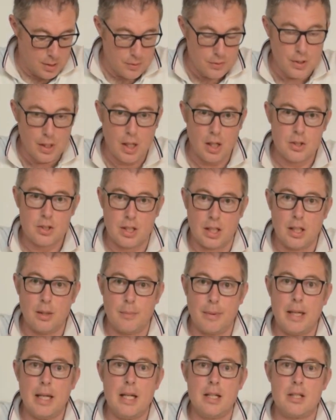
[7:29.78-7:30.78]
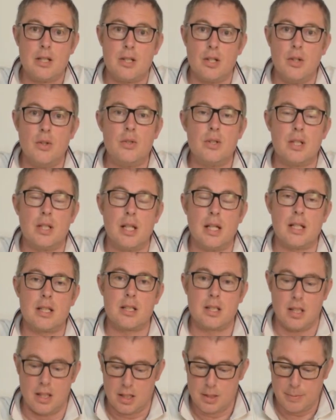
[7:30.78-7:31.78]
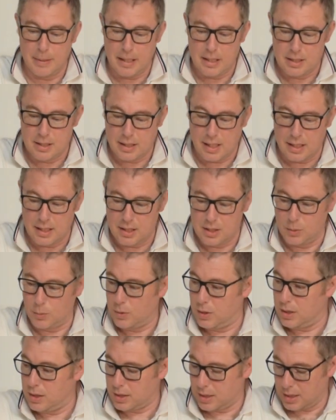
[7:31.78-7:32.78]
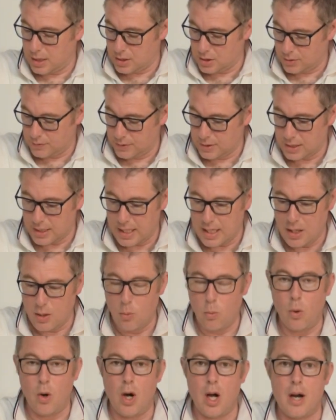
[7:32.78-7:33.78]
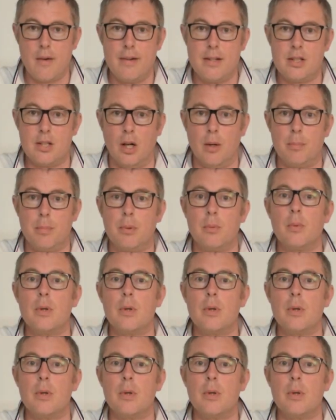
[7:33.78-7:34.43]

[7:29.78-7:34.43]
The last thing that we need to do to this speaker to get it to work is obviously wire it up,